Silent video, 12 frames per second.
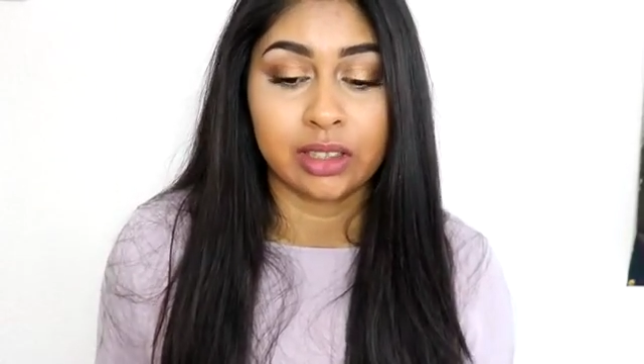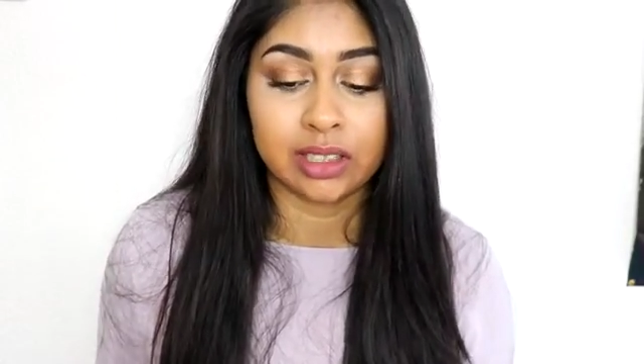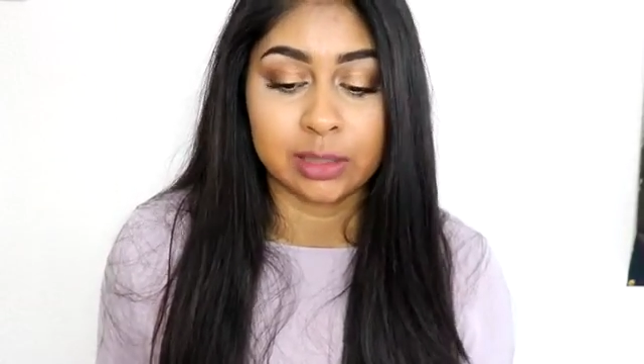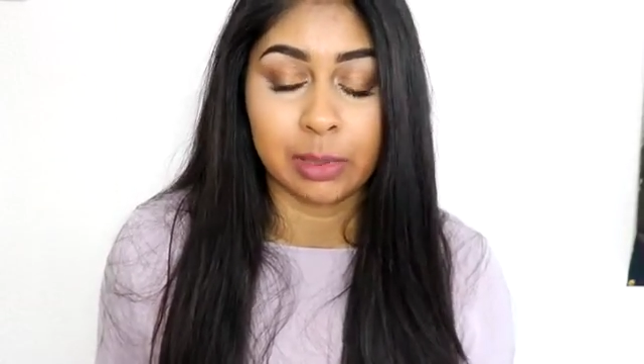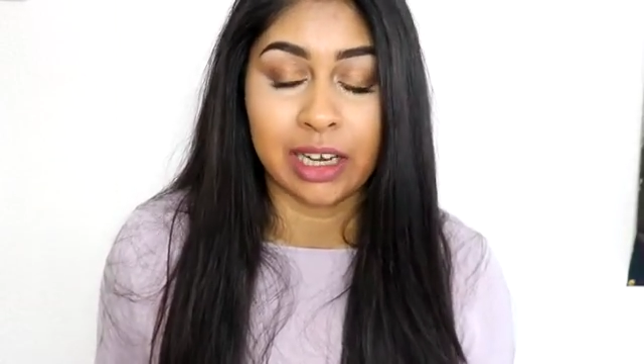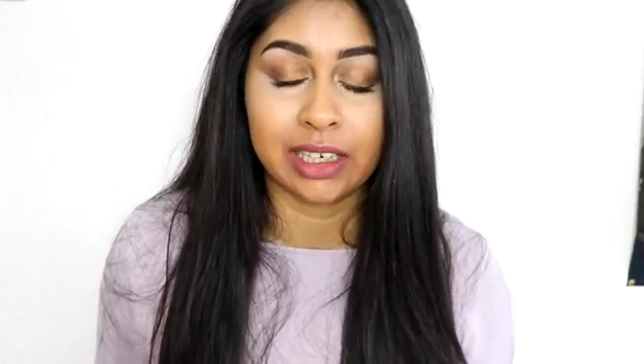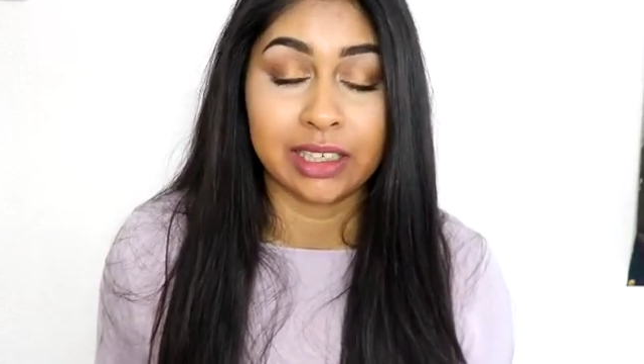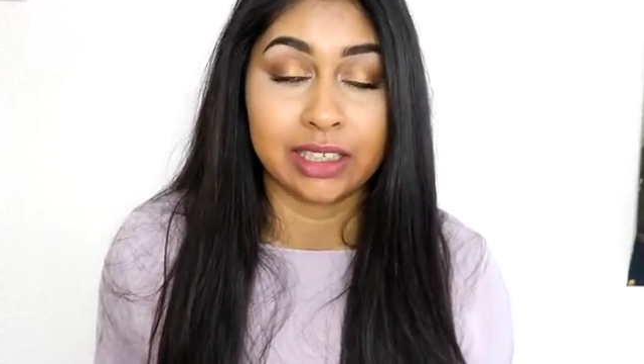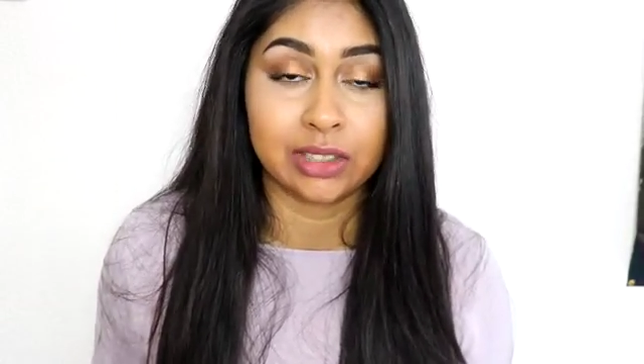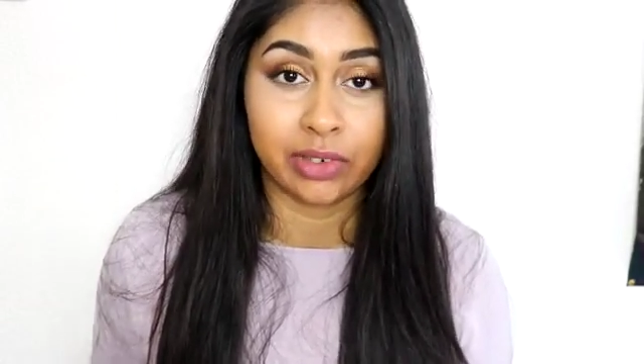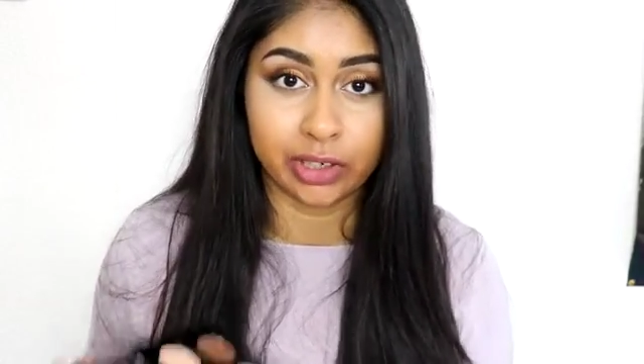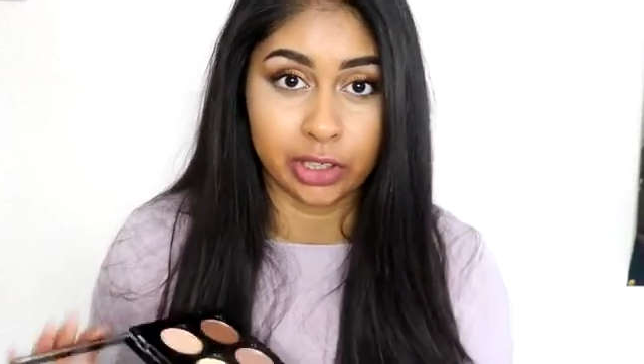this palette
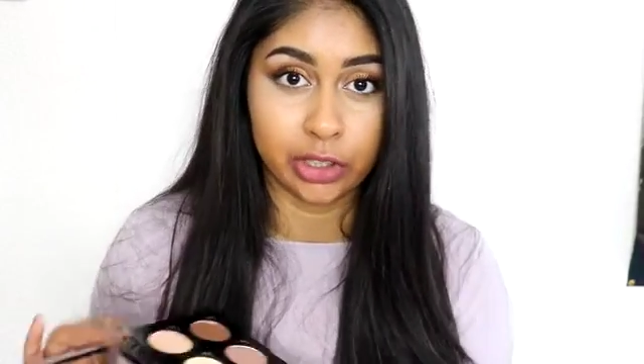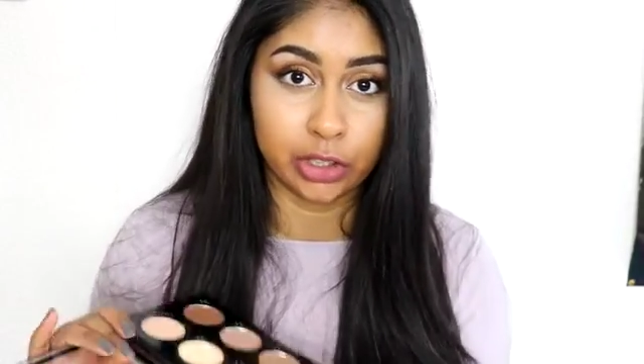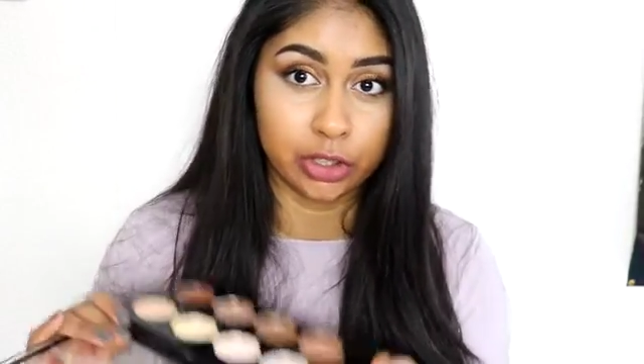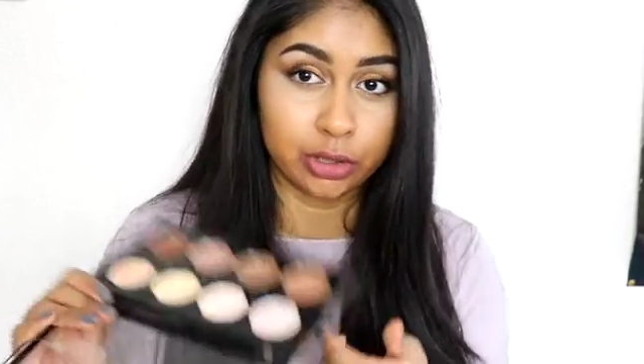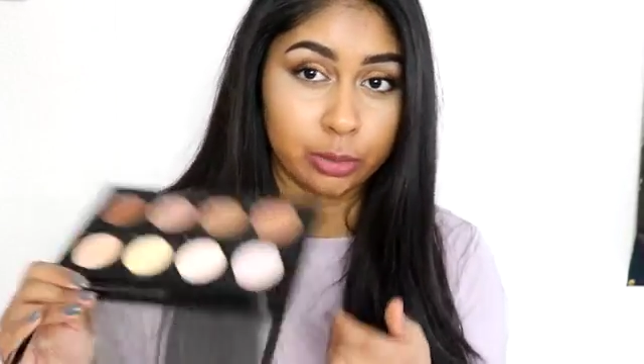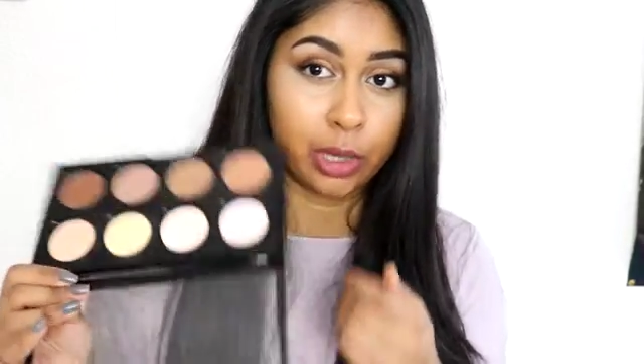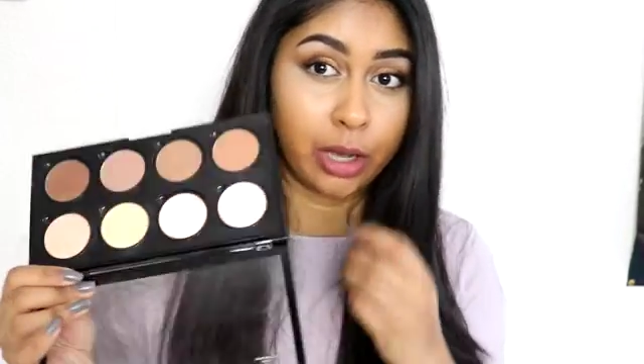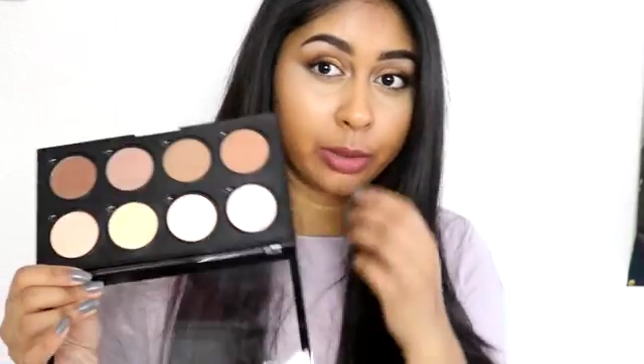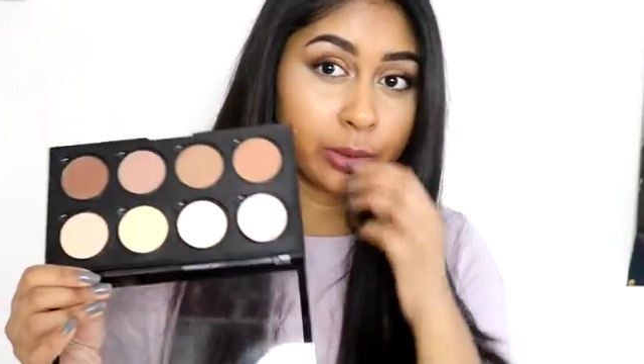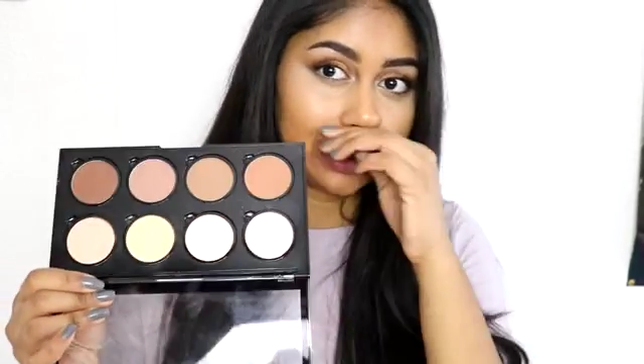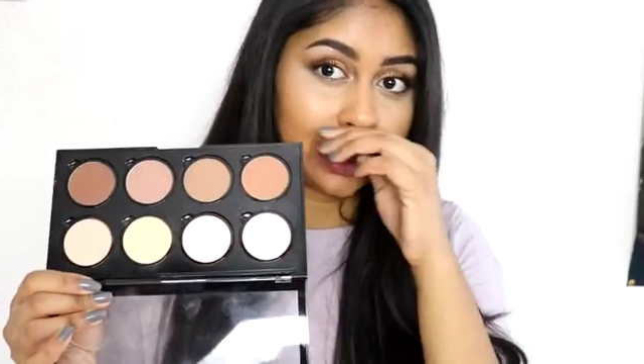is very good as well.